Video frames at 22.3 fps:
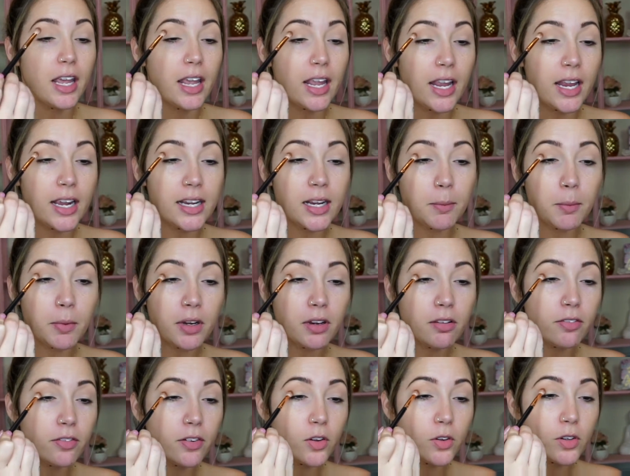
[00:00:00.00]
And I'm
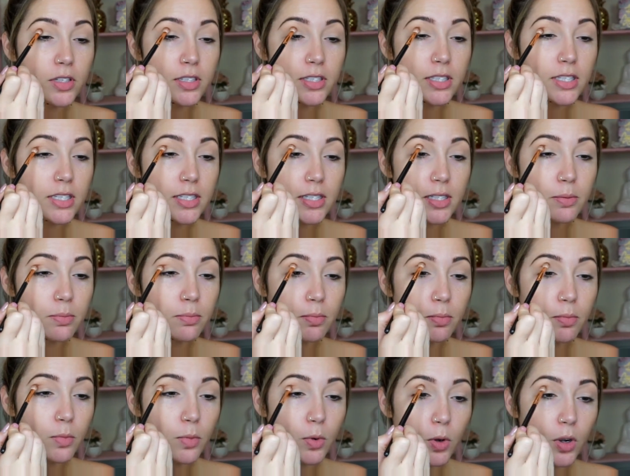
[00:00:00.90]
going to focus this
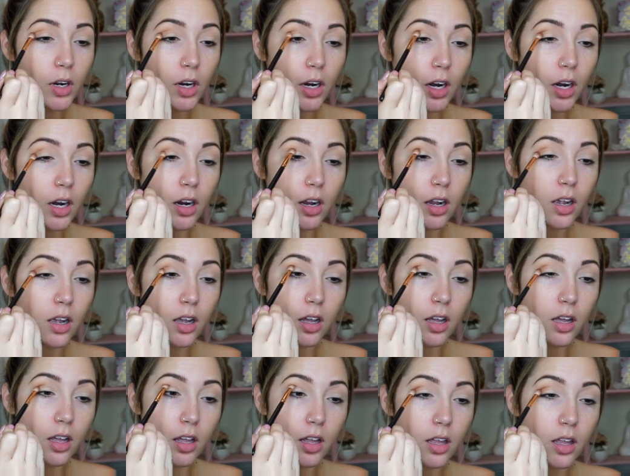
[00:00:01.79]
more
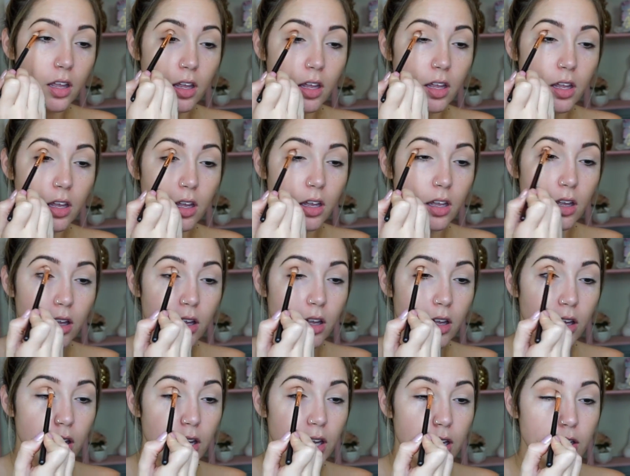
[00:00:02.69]

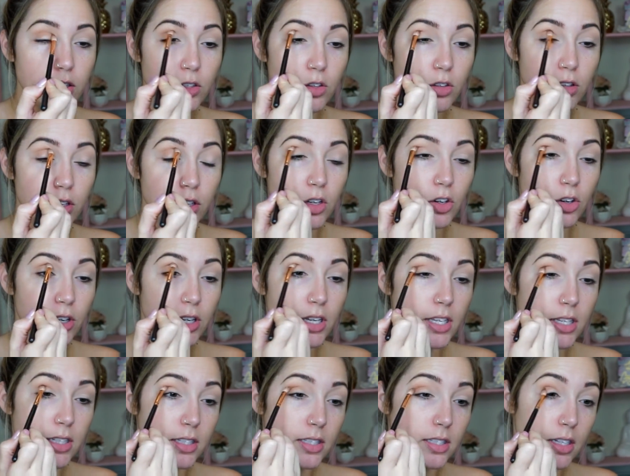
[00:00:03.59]
into the
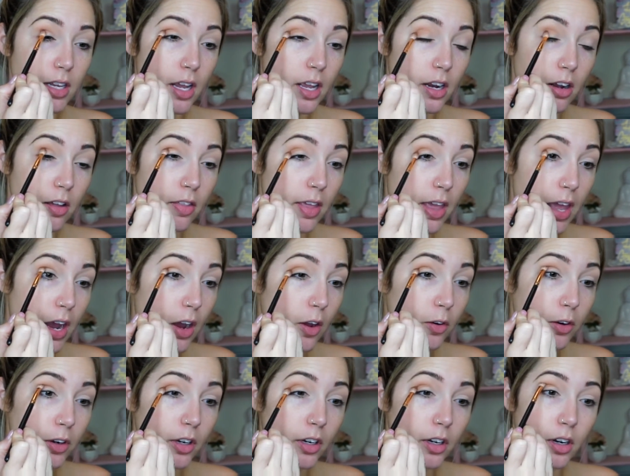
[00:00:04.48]
crease and on the
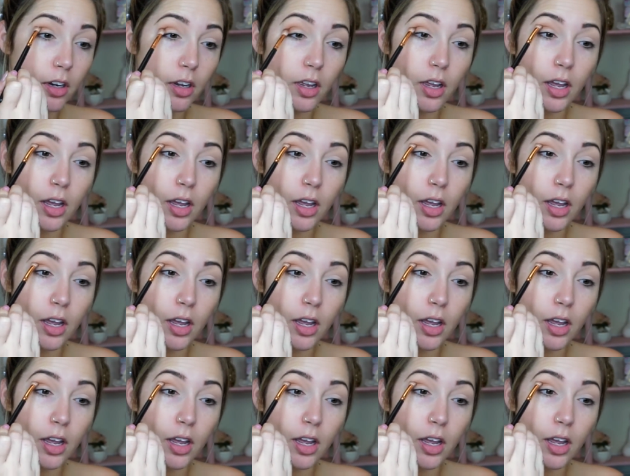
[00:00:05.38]
outer